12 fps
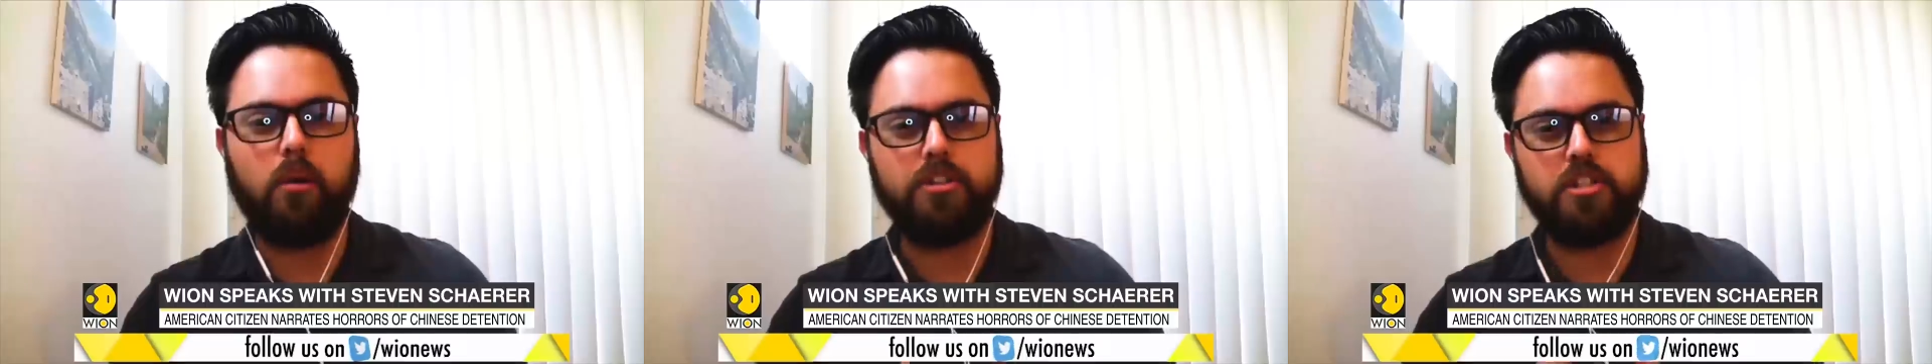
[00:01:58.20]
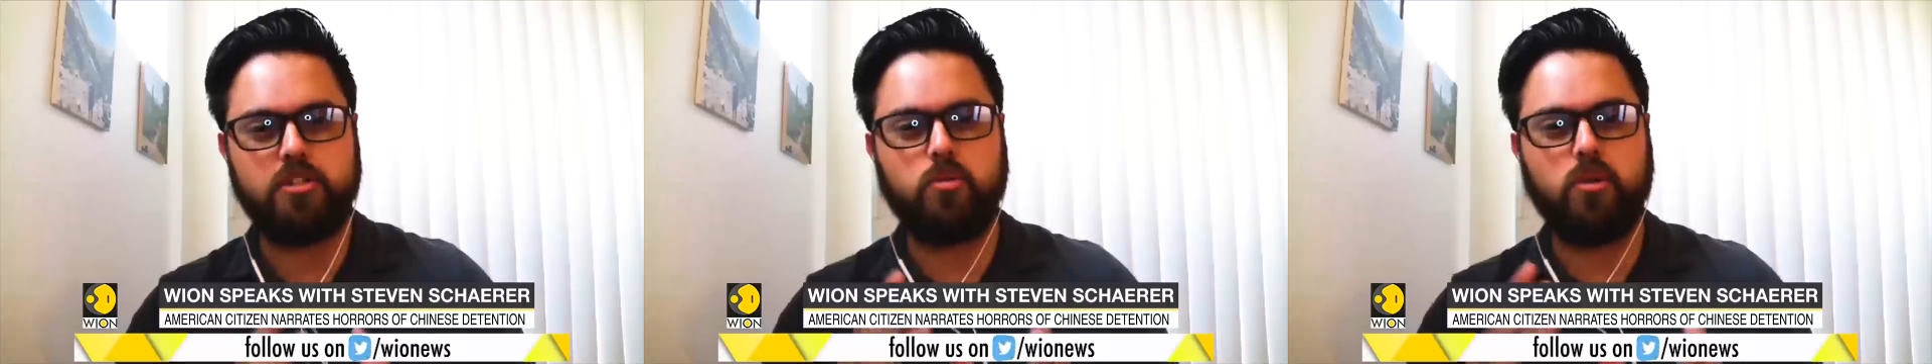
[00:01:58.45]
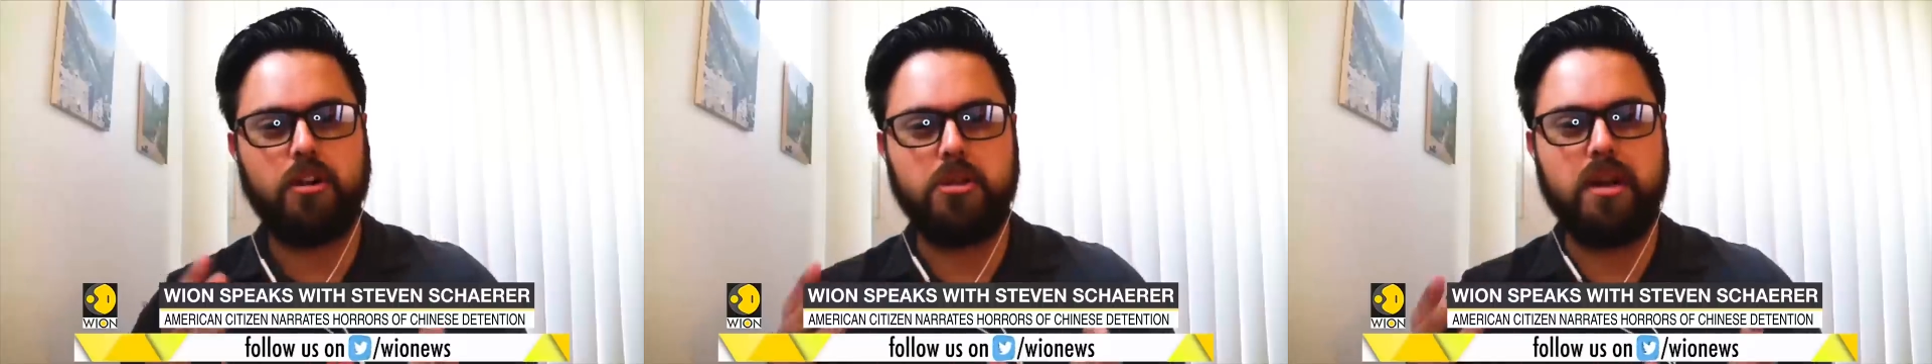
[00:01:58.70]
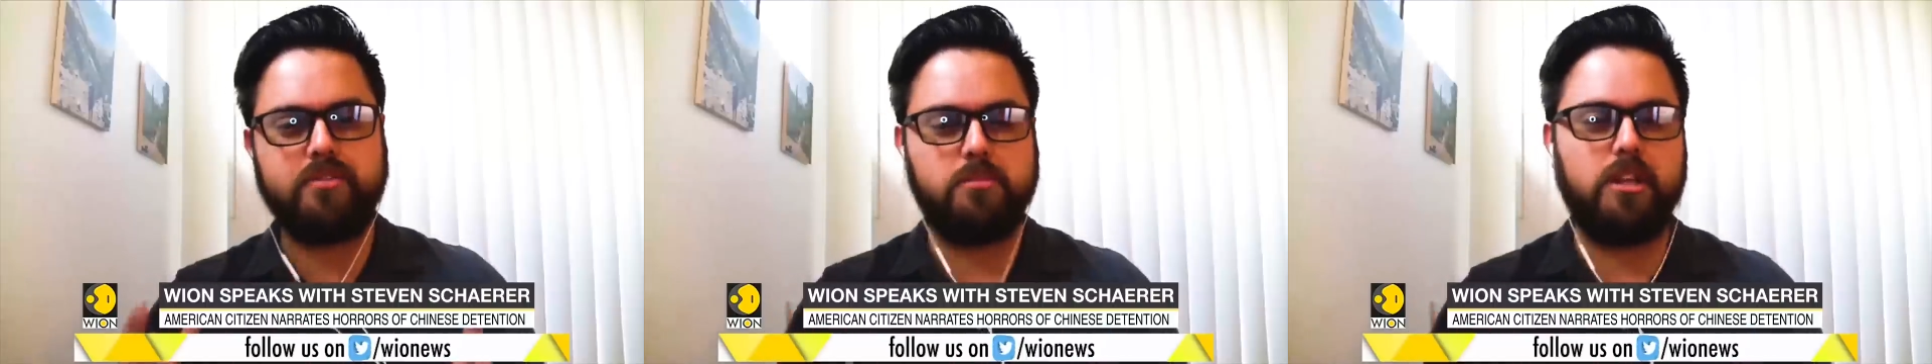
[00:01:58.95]
which is where you
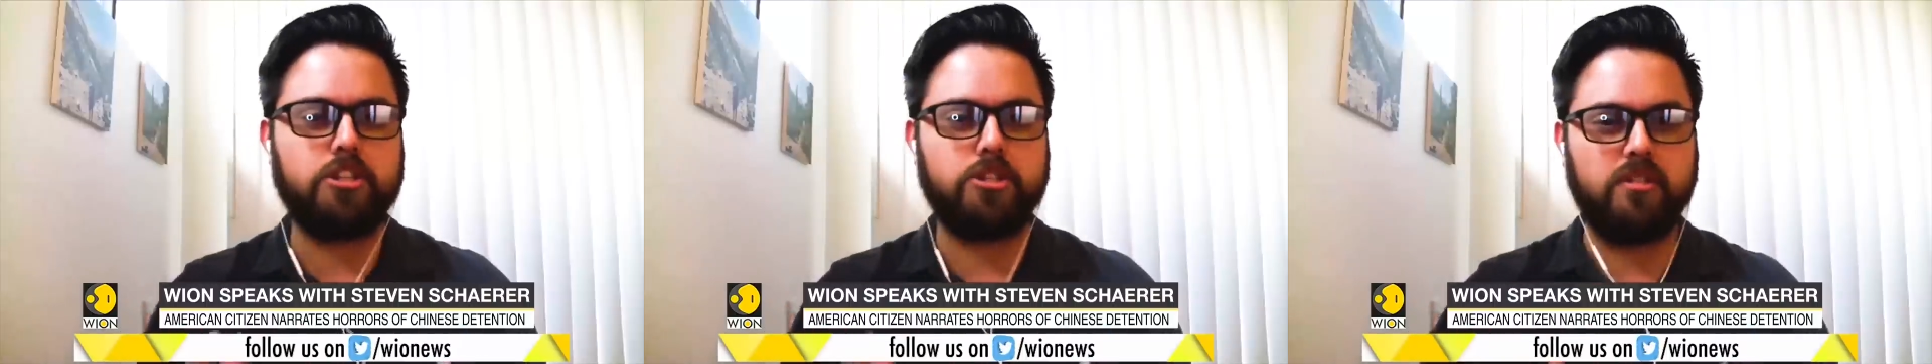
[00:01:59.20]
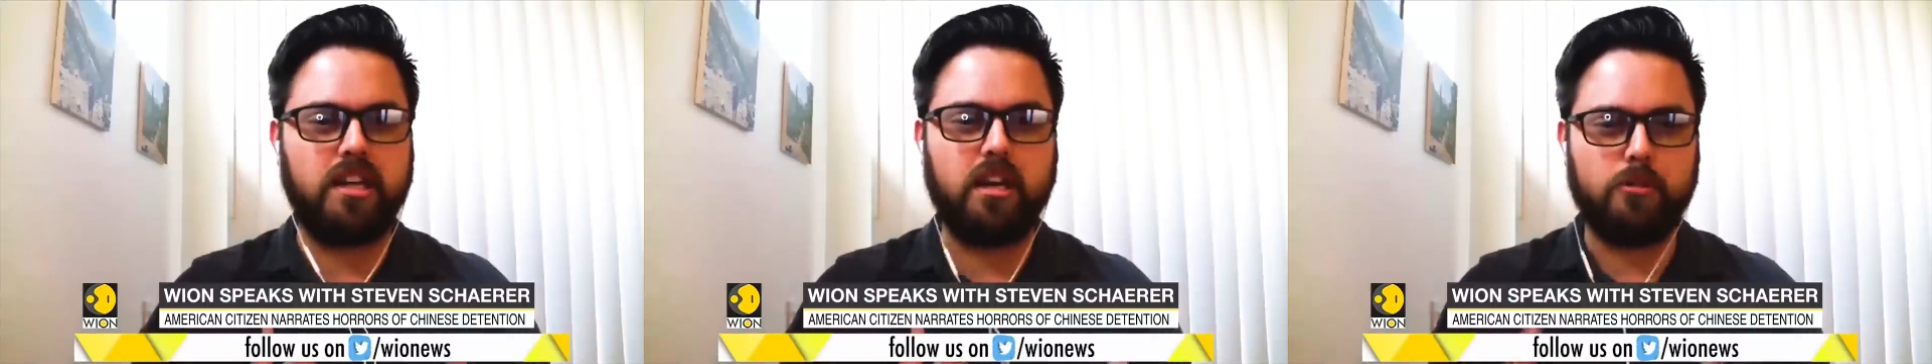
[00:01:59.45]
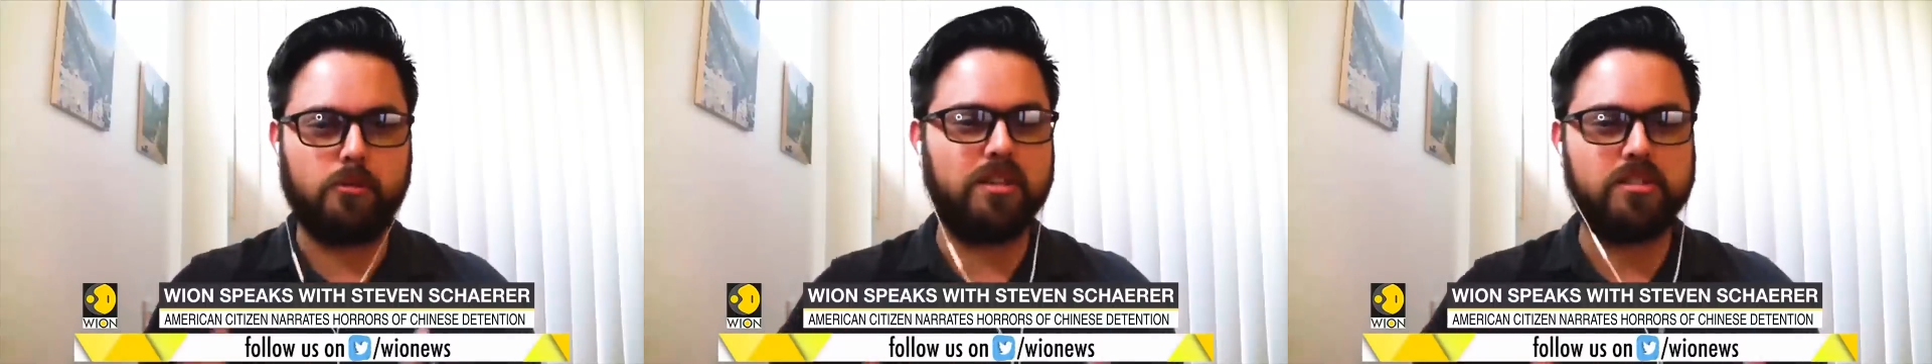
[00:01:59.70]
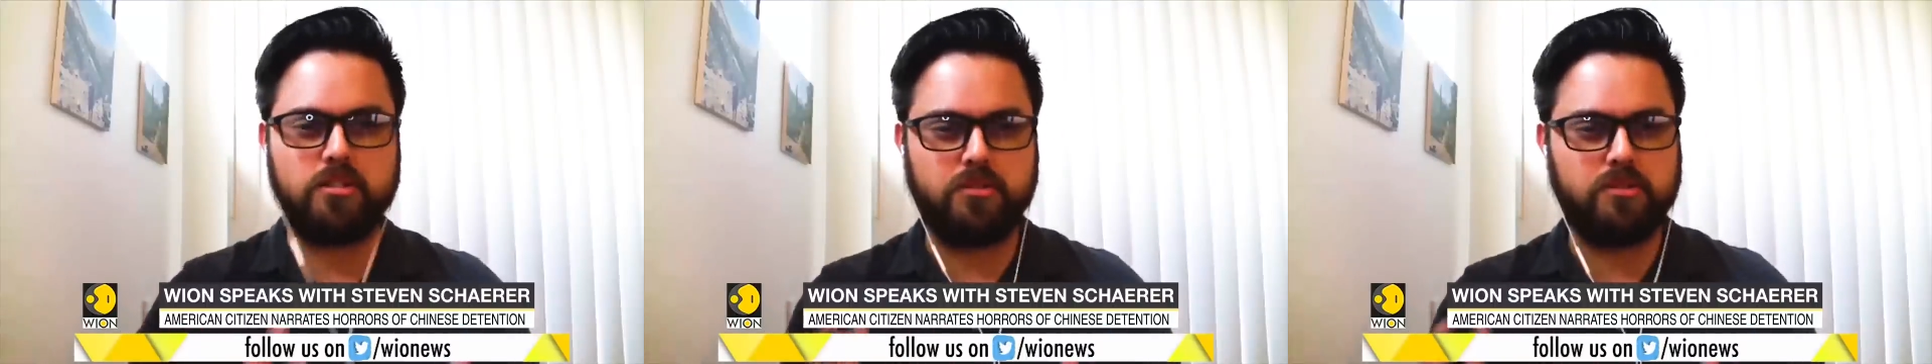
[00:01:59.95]
have to make sure that other
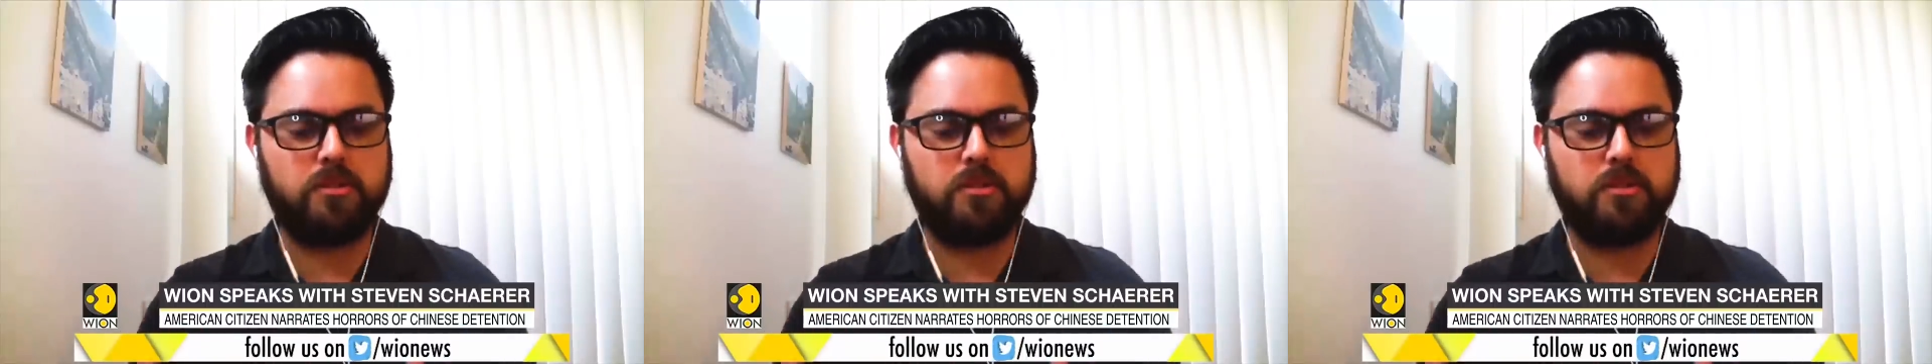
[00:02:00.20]
prisoners